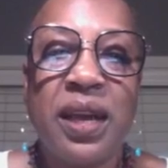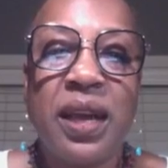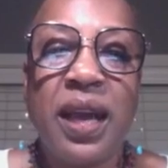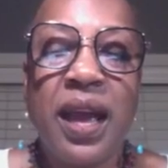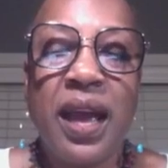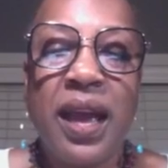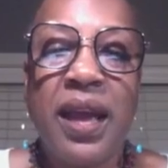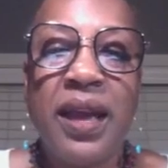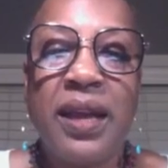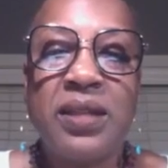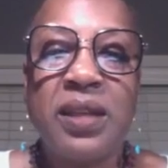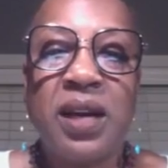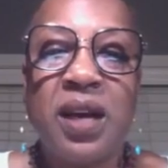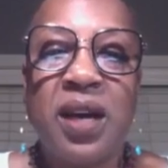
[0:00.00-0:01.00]

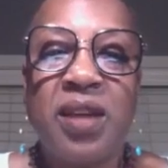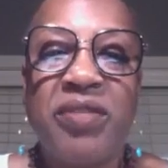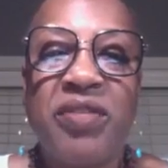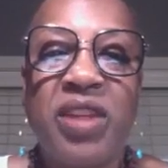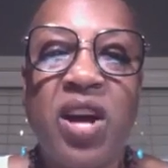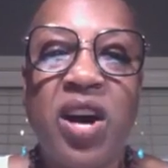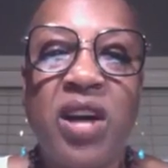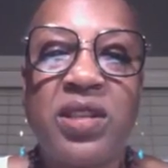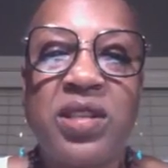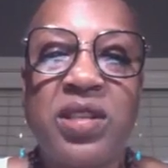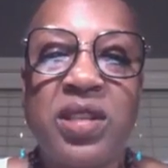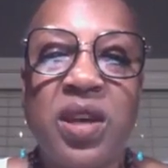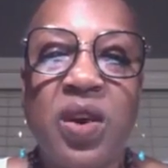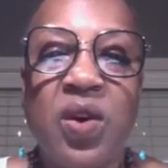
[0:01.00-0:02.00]
and
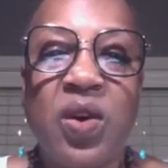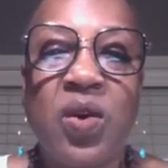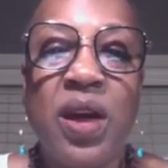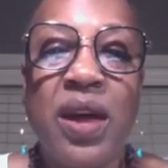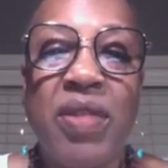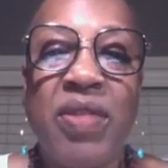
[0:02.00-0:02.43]
flossed. So